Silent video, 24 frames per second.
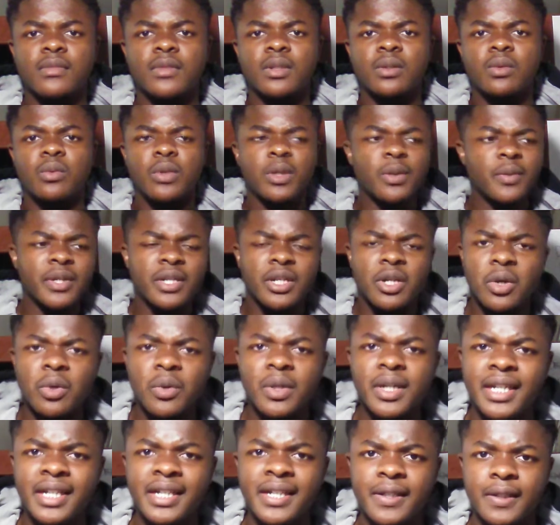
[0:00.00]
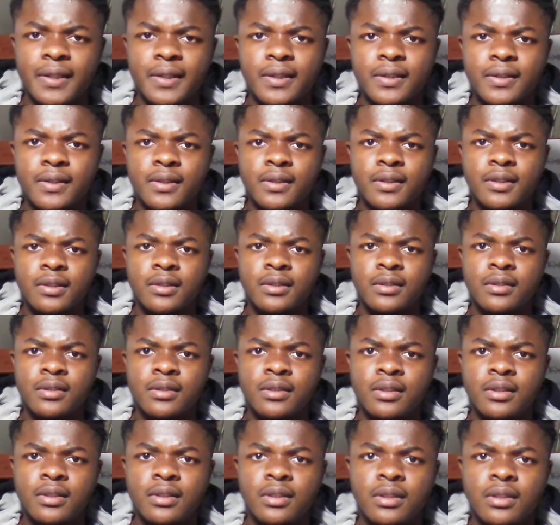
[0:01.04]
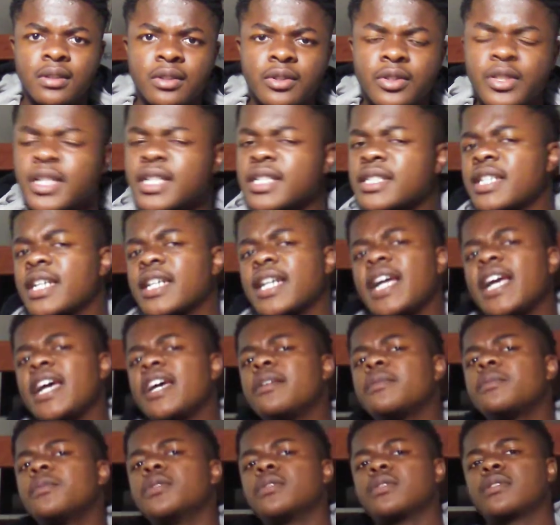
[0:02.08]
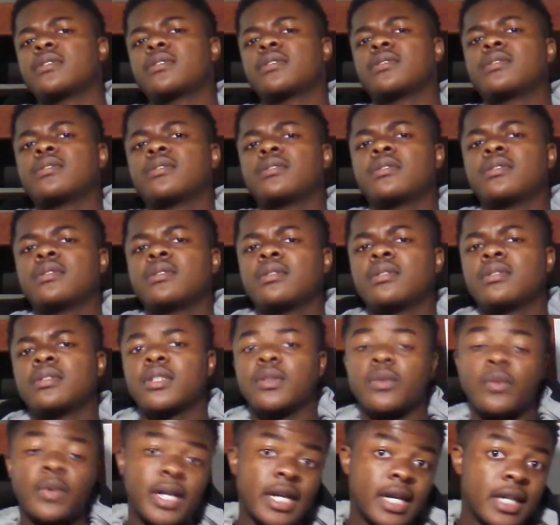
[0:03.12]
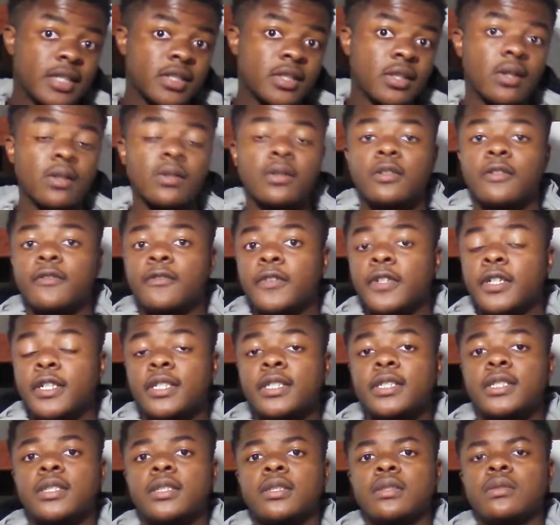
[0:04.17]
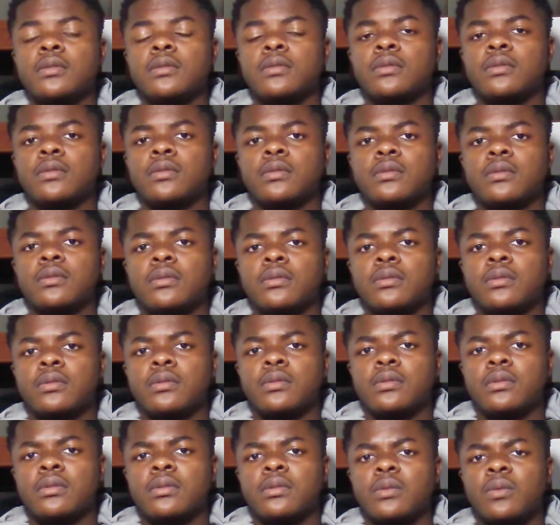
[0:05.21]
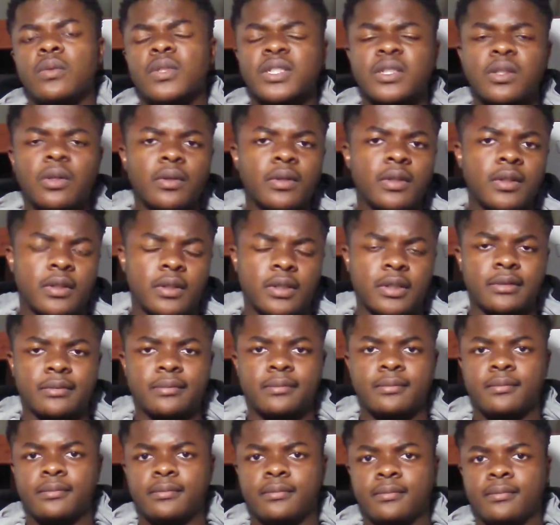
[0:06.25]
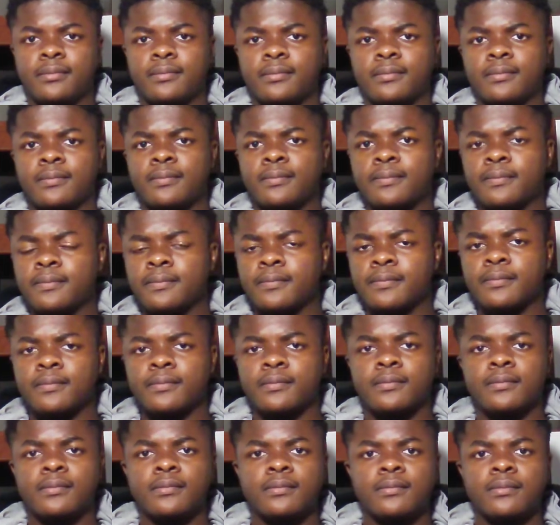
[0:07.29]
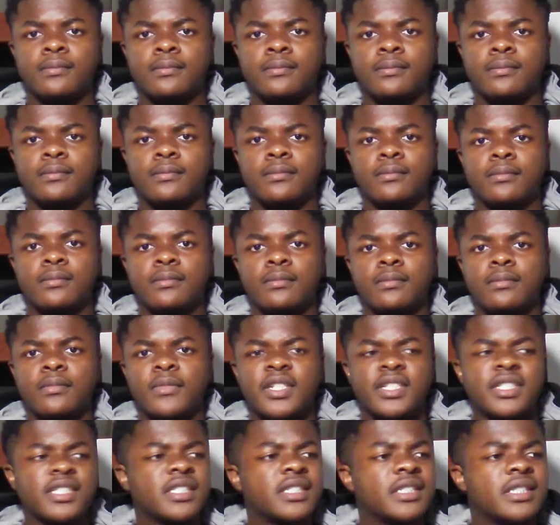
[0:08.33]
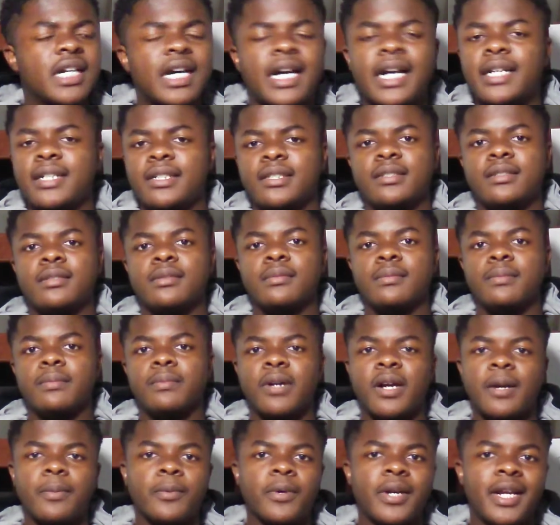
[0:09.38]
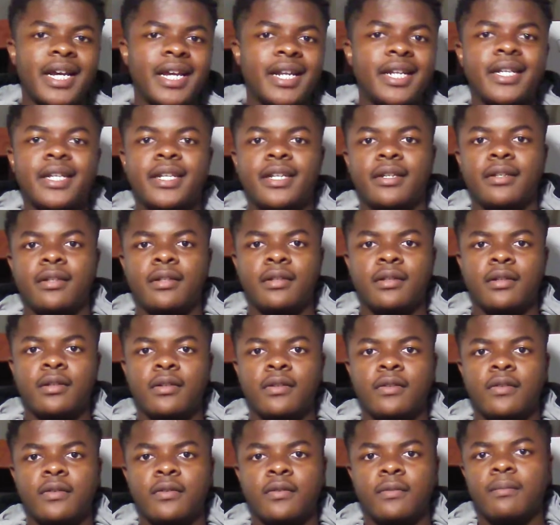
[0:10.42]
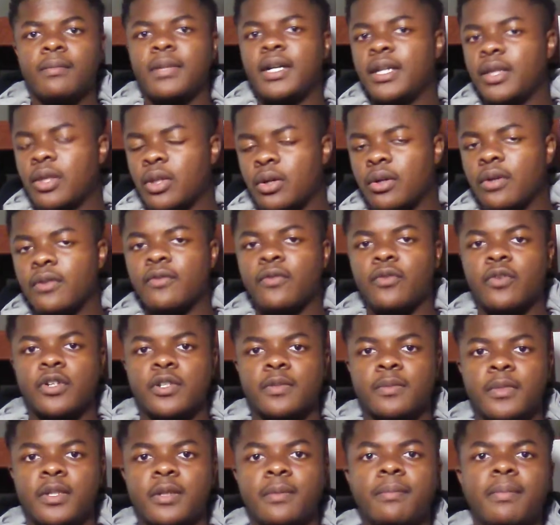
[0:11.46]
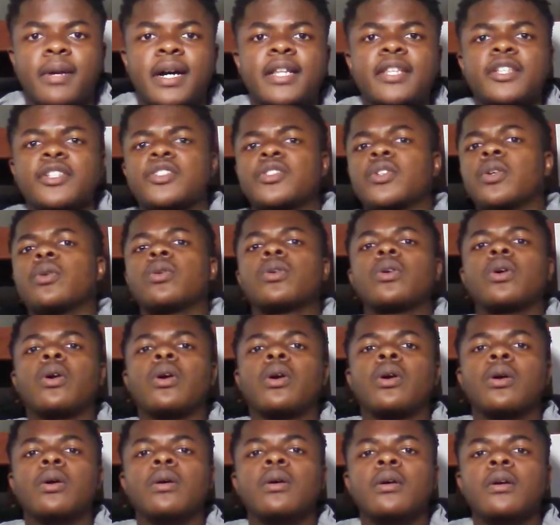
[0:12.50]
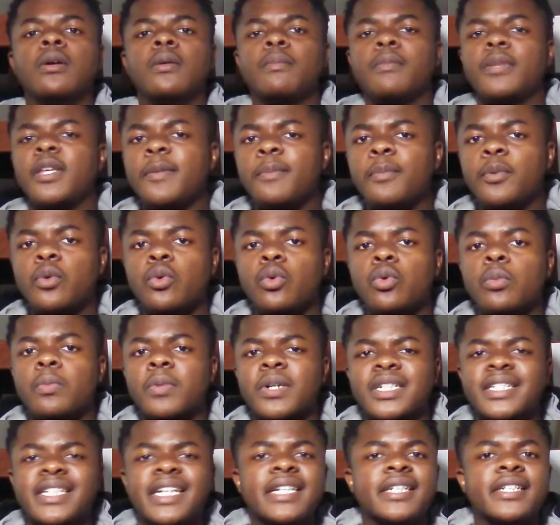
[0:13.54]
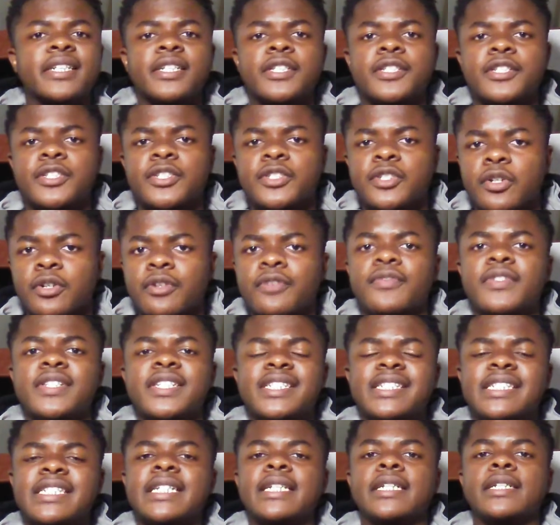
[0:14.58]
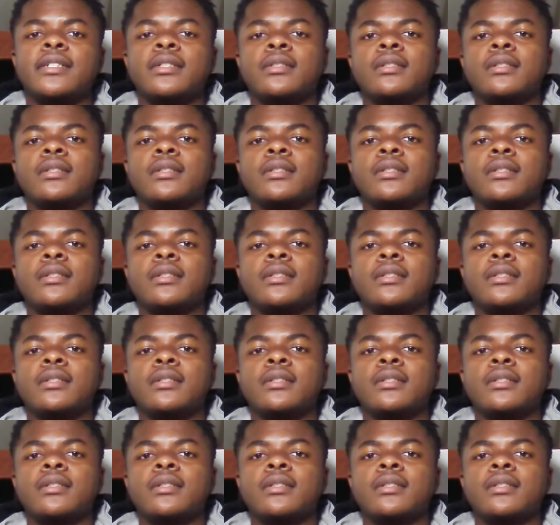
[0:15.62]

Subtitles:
What are we doing here? Treat us like animals. That's the way I saw it on the footage. What's going on? This is not proper etiquette by law enforcement, by these so-called people who protect and serve the city.